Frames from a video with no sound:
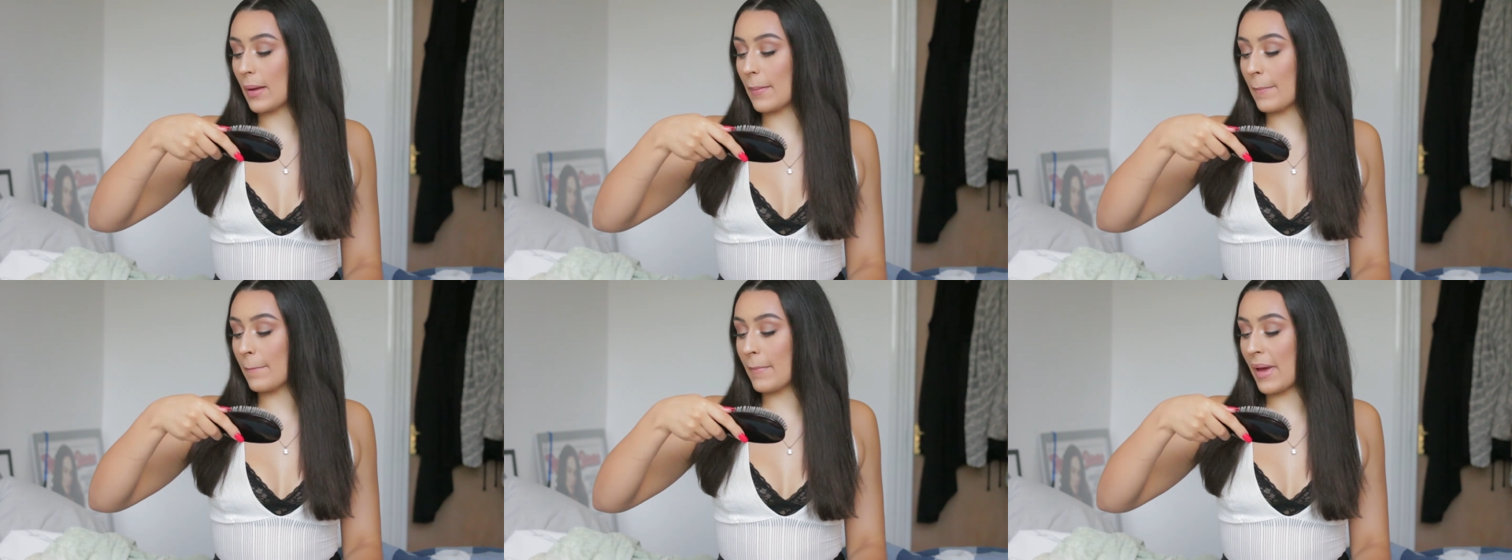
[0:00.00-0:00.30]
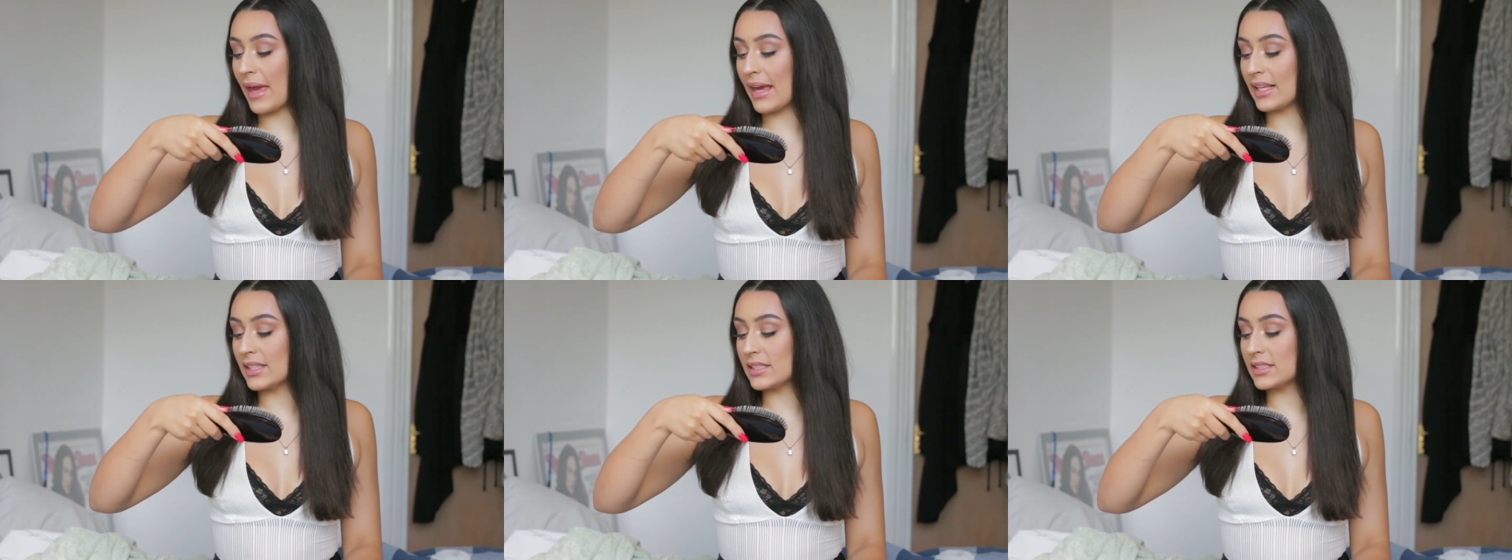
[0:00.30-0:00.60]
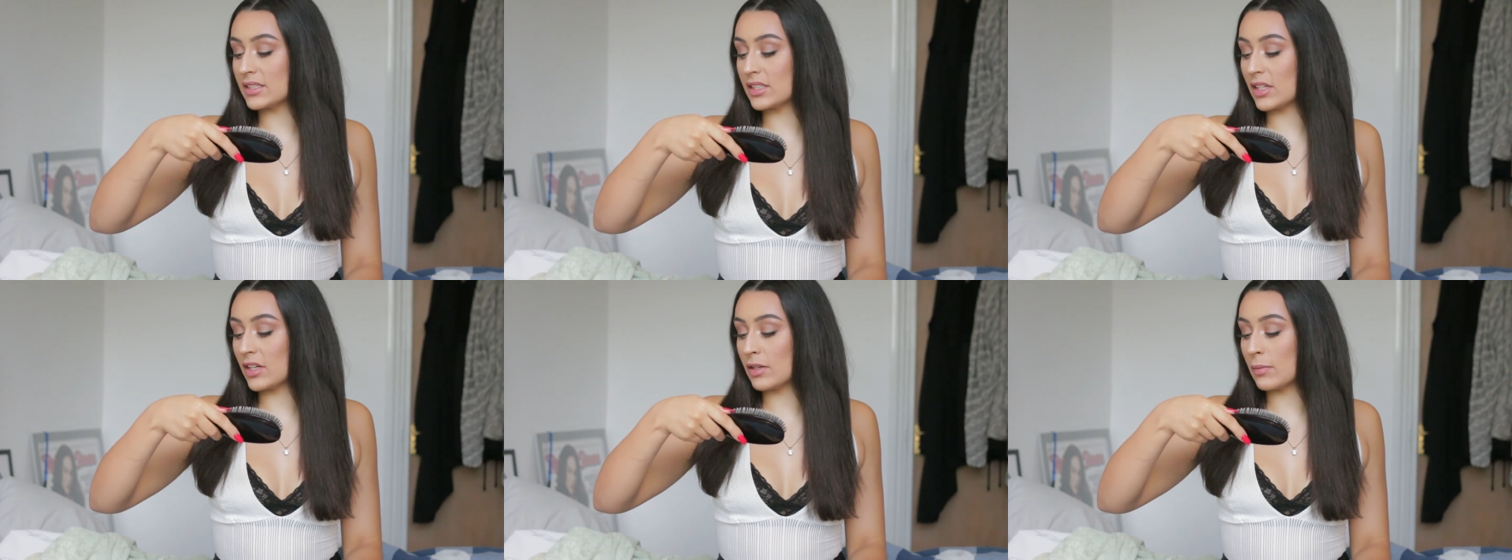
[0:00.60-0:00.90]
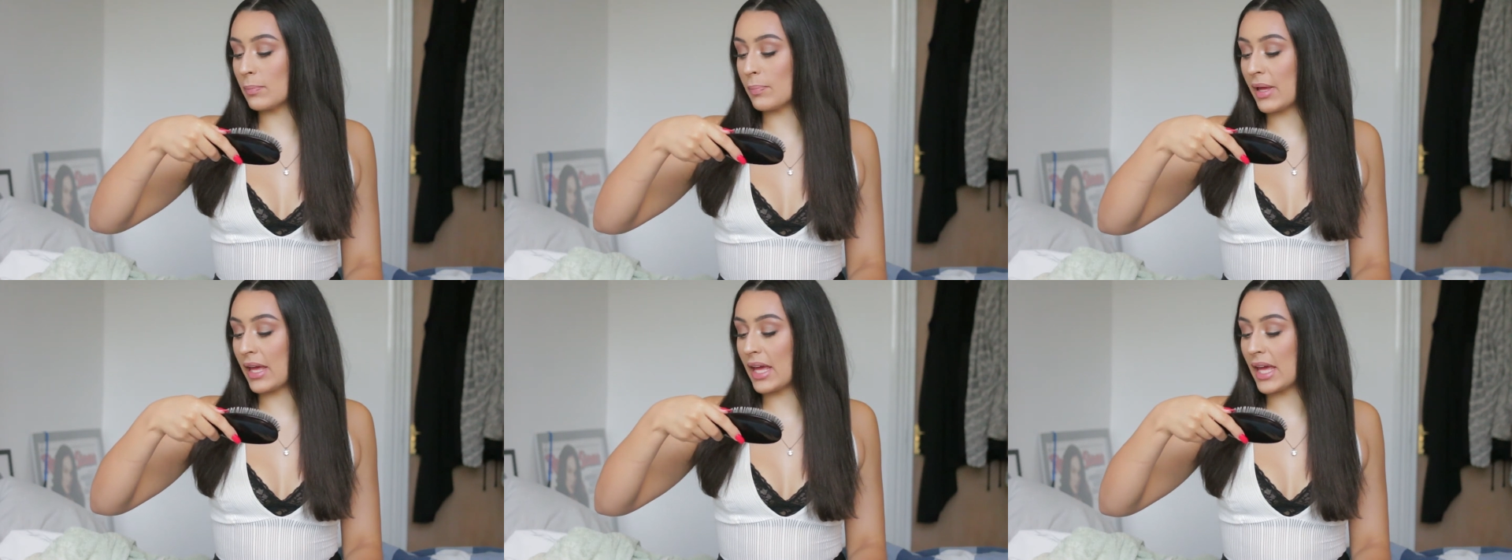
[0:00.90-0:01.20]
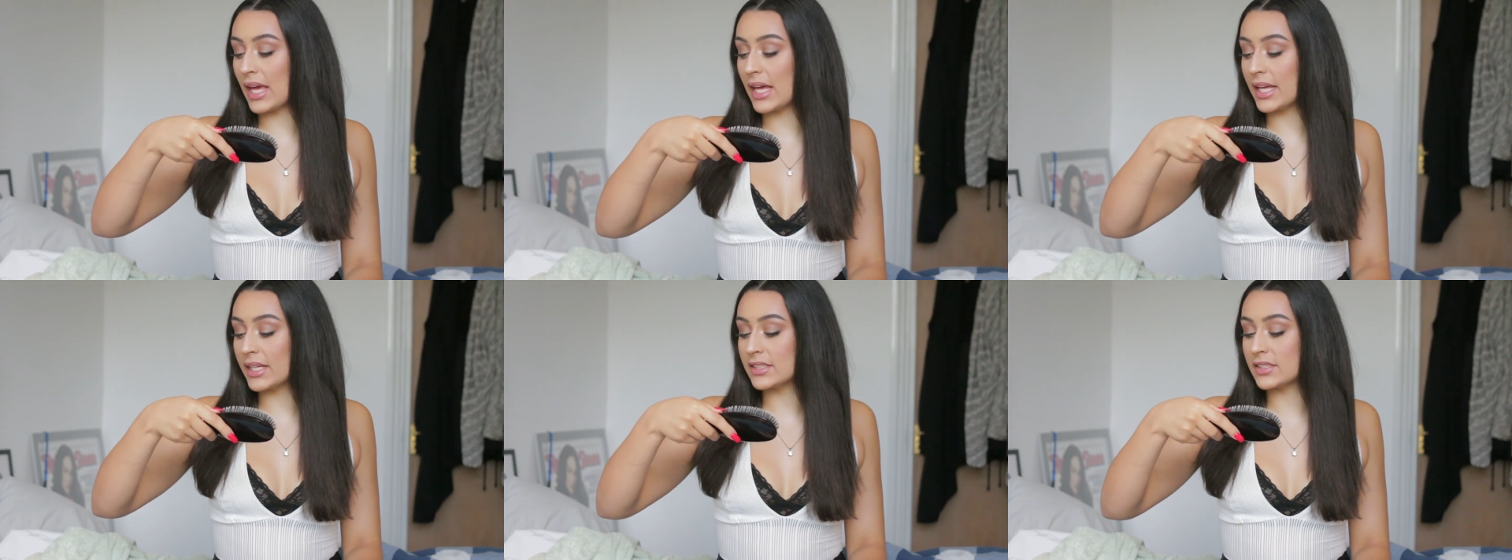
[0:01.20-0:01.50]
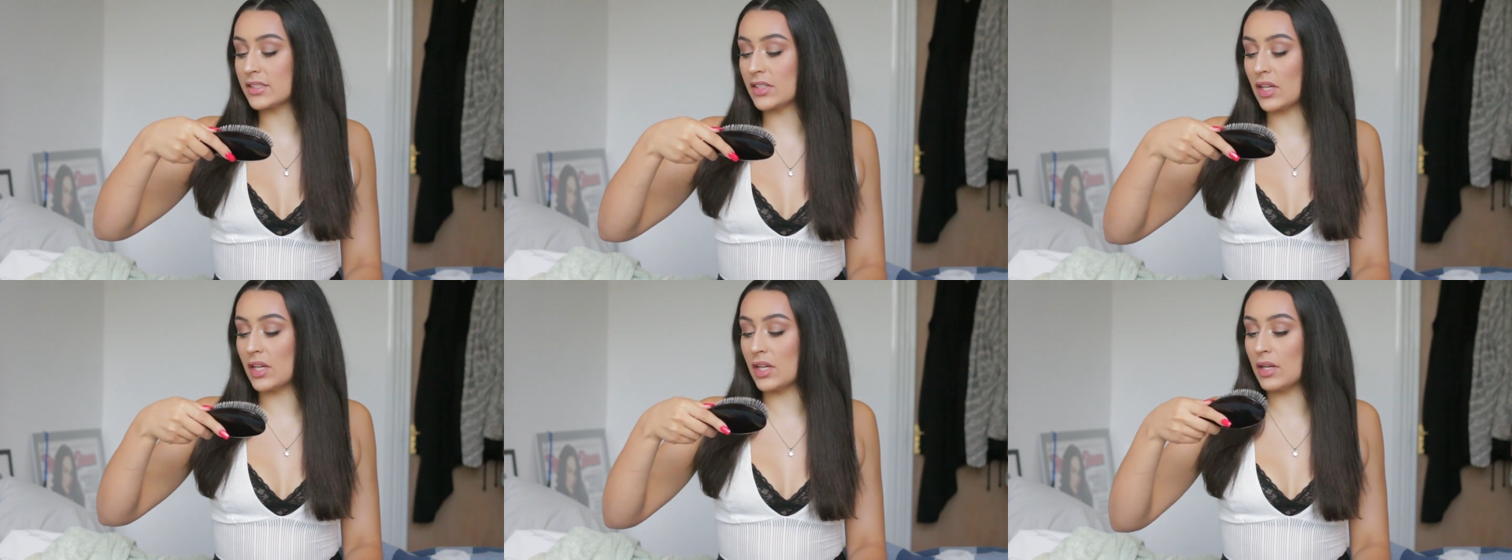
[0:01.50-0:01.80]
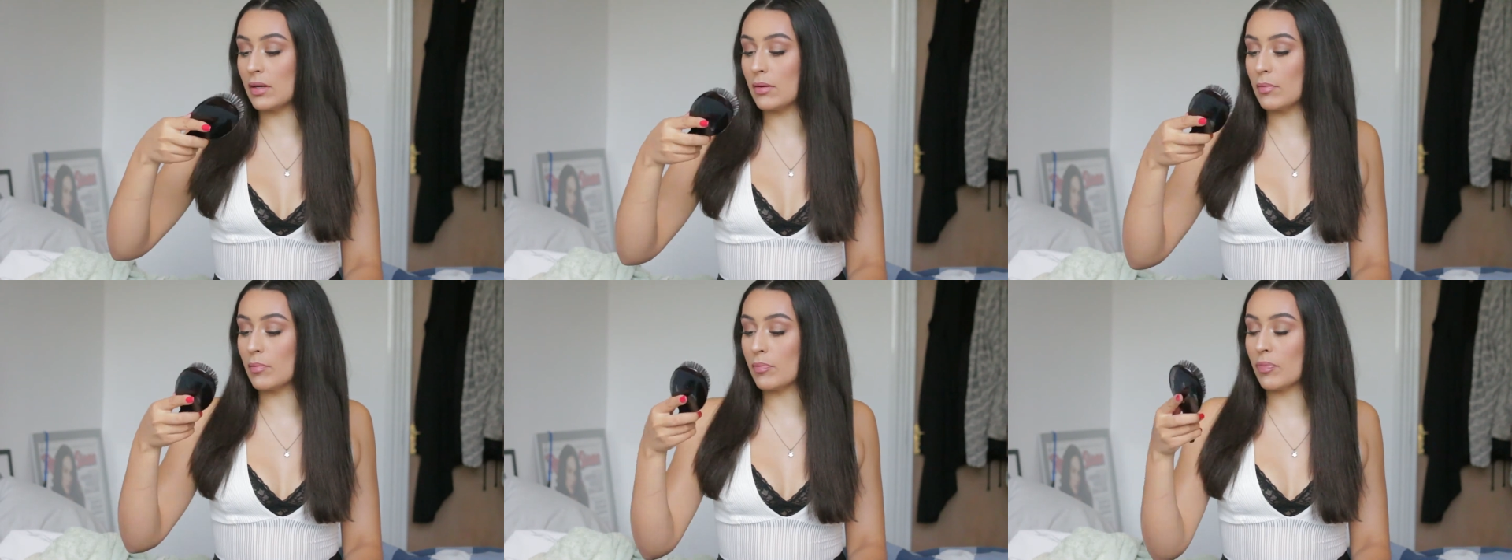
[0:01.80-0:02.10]
Mason
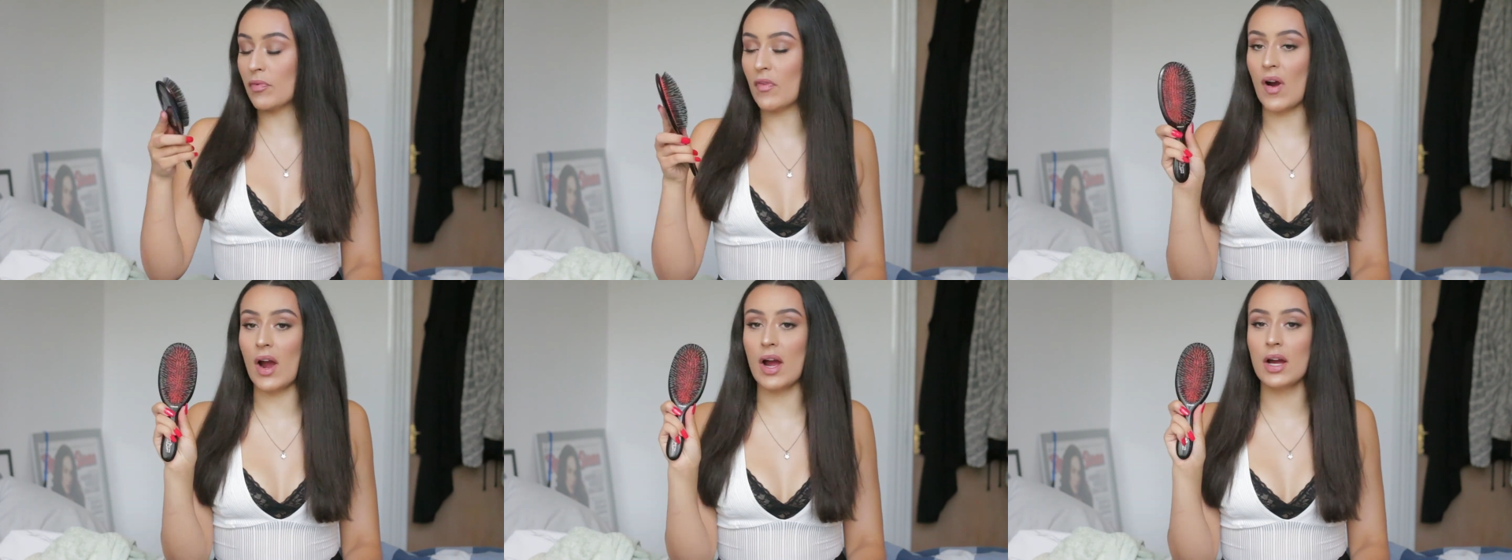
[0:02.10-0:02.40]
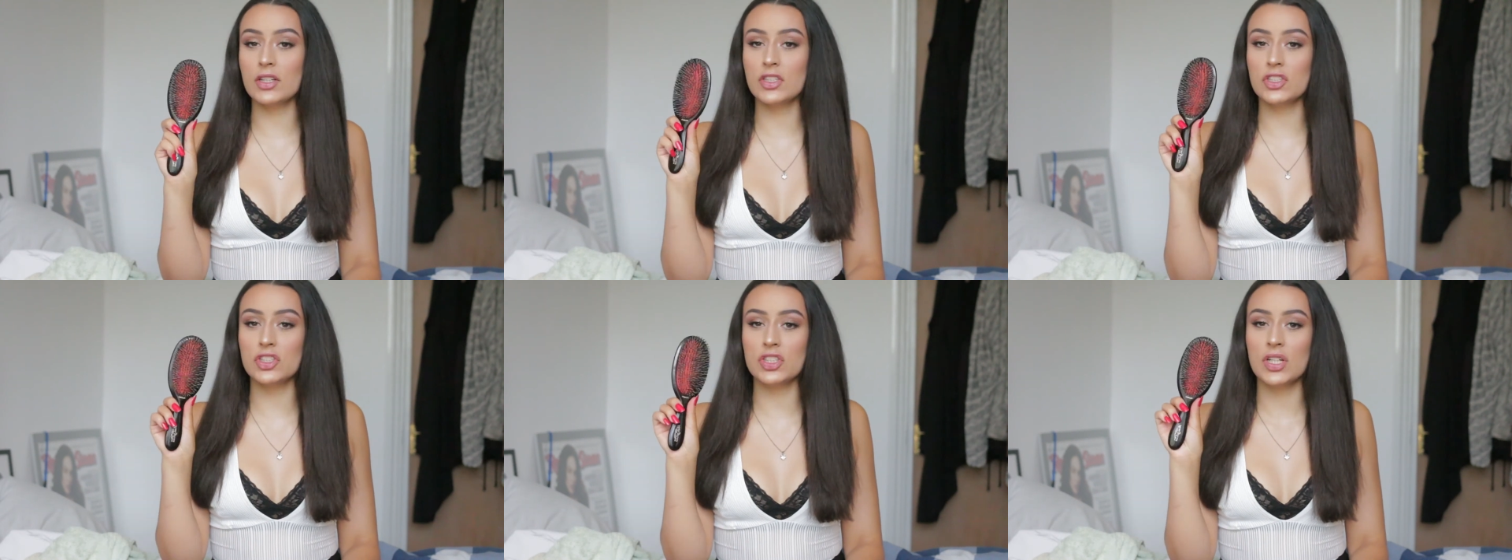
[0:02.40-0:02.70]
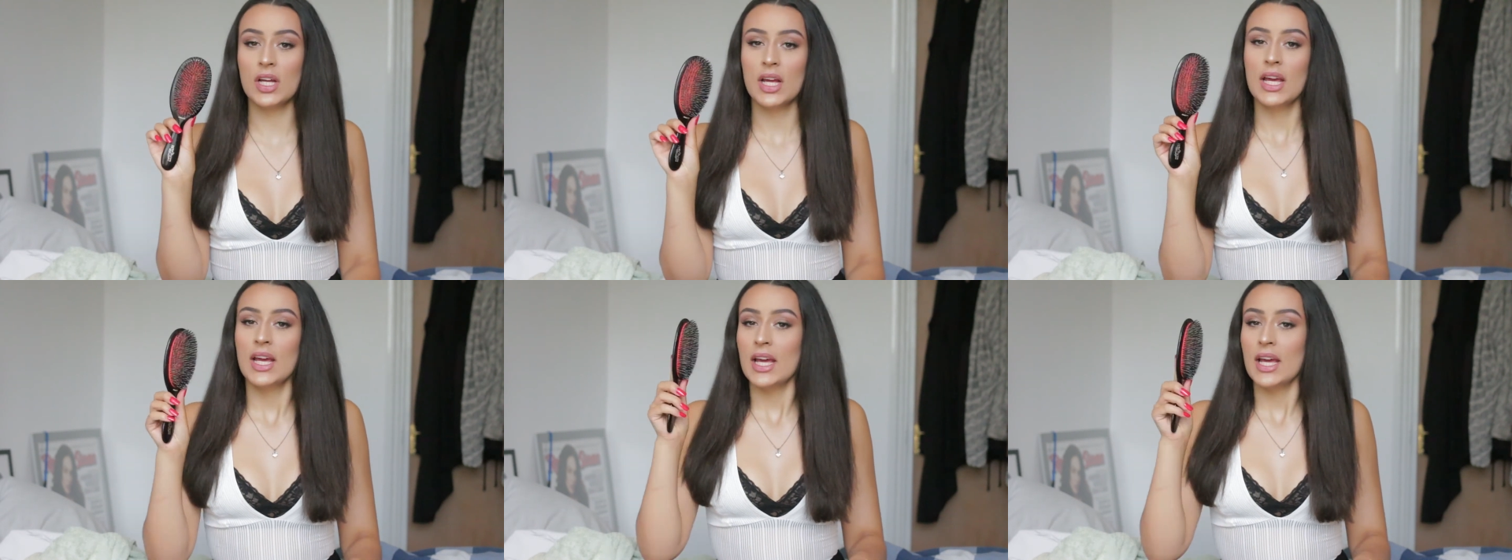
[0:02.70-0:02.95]
Pearson brush.